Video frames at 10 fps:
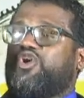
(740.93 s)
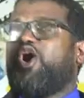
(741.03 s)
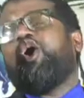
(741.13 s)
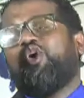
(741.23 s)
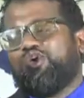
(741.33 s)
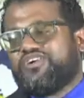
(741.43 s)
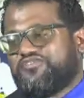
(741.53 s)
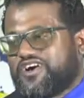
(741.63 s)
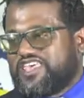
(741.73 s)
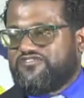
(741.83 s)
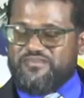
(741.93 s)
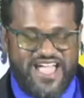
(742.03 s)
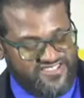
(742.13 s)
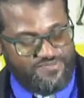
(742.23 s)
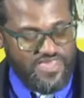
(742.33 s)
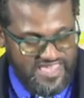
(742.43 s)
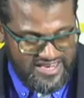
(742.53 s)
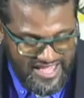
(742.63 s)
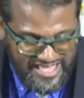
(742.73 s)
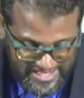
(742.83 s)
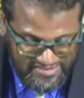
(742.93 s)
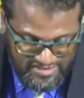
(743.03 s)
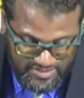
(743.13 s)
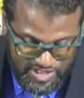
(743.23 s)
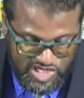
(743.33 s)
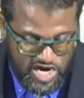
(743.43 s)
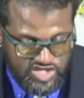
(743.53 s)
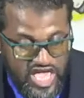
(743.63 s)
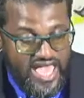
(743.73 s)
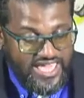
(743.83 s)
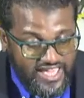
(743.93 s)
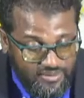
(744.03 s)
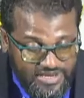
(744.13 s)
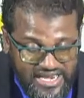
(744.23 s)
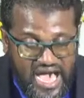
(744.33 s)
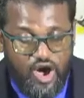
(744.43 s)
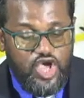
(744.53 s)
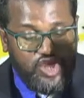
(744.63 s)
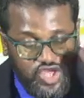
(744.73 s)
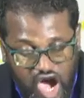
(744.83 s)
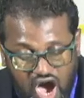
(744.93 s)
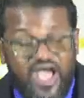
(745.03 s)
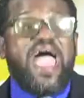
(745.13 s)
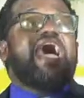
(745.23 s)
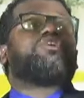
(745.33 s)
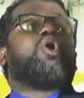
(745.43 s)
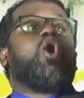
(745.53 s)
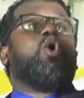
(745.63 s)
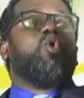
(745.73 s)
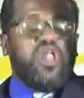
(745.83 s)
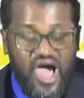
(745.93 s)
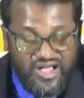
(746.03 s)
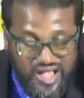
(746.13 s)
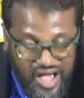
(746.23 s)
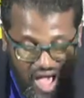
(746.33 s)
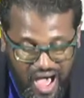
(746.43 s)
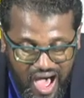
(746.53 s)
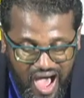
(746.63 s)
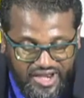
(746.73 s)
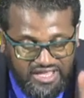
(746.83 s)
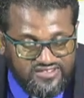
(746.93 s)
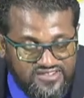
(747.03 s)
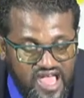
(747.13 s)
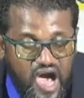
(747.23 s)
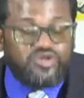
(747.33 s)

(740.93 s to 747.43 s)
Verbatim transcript: old. Forgive my speed. Listen to me, church. Hear me now. Young and old, God is now